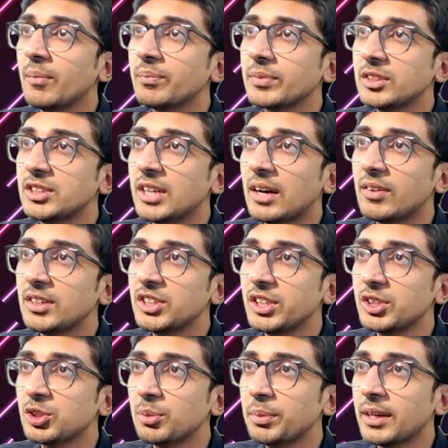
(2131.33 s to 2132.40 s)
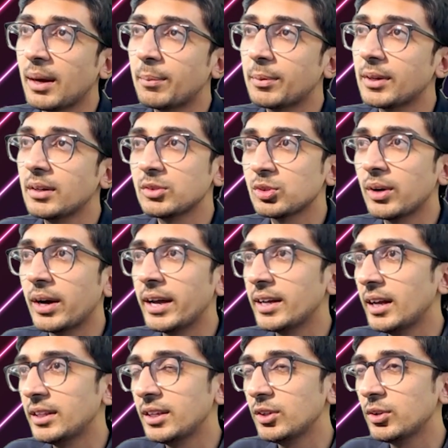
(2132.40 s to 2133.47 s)
Java J should be capital. So I
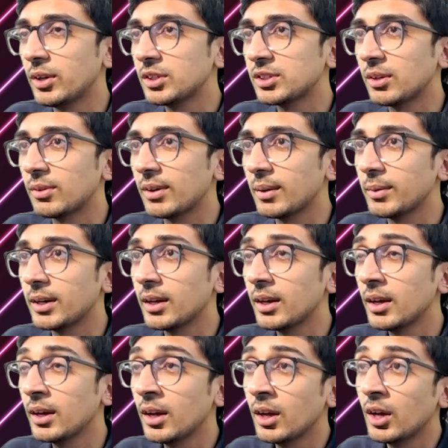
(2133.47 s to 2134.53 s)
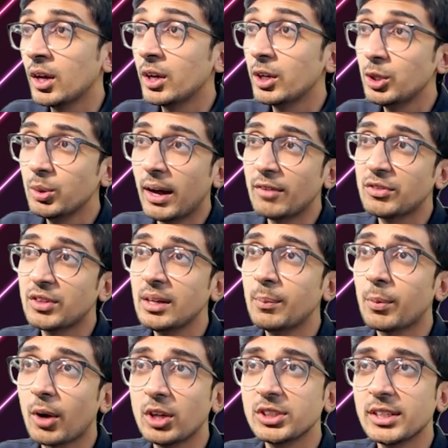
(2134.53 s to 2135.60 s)
think you understand what I mean. You have 3
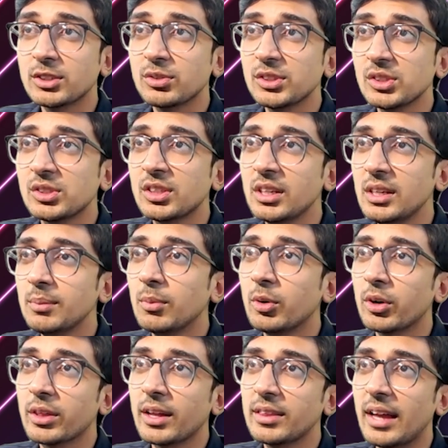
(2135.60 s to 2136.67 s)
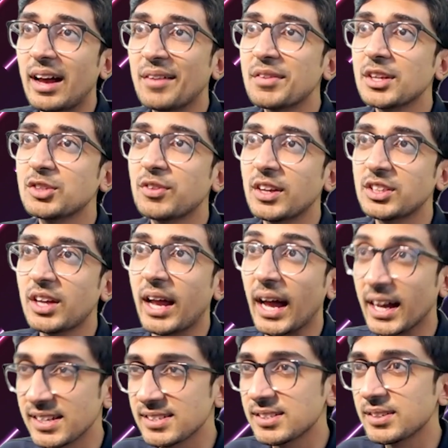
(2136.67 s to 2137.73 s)
projects, which is 3 more than the average fresher
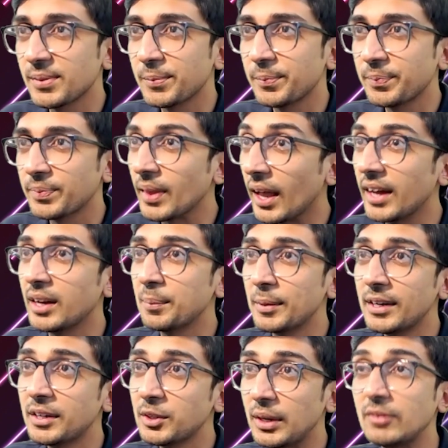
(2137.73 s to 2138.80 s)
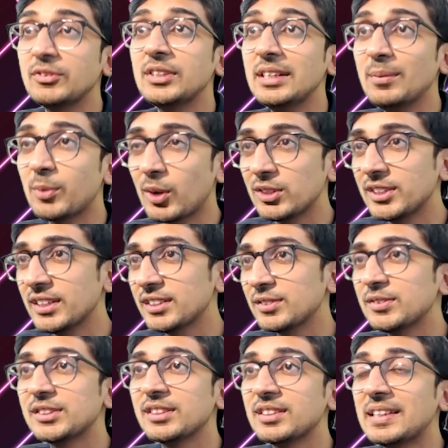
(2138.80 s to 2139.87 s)
has. I repeat, you have 3 projects,
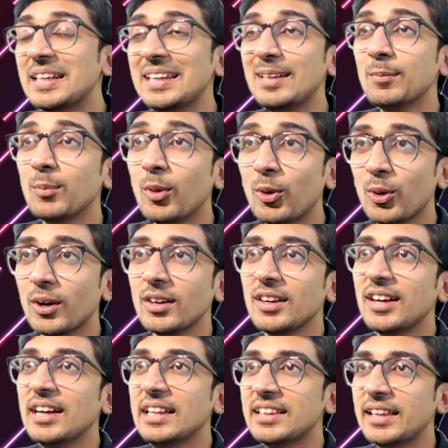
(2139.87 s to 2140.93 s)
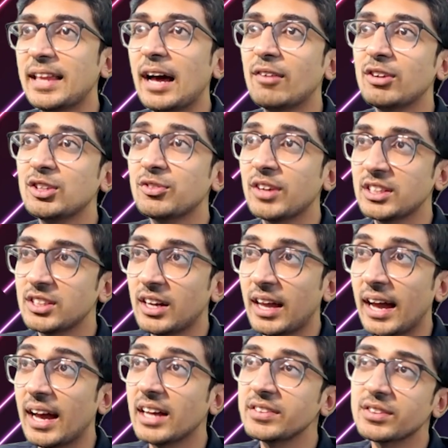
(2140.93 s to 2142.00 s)
which is 3 more than the average fresher
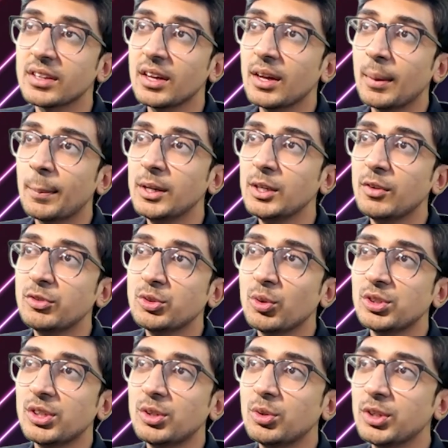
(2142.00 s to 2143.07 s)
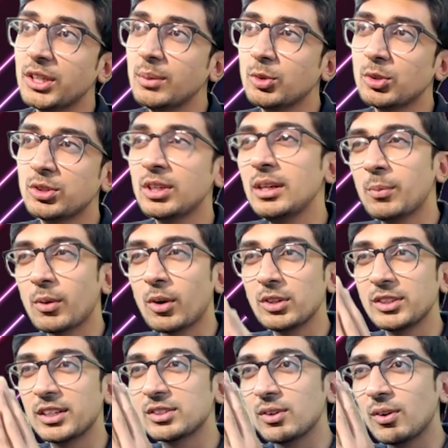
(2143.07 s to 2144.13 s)
has, but you've chosen to keep those 3
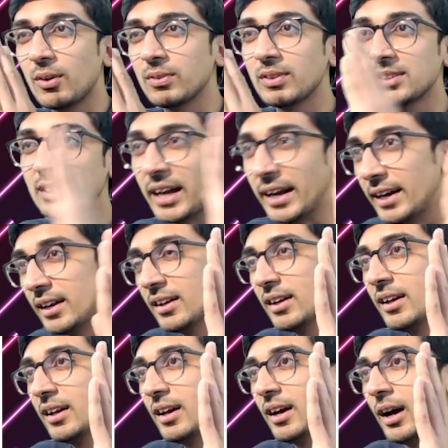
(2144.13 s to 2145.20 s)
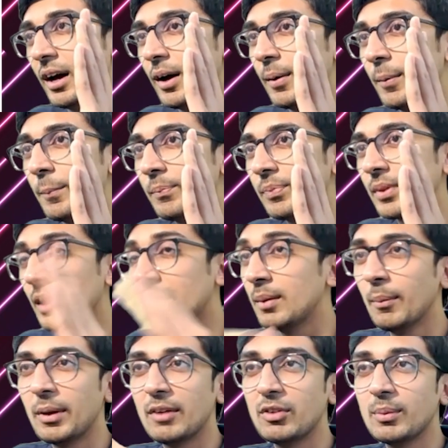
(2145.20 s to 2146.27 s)
projects on the side.
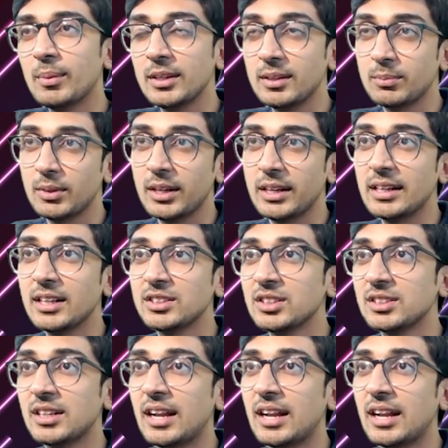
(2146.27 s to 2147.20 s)
Remember everybody, English is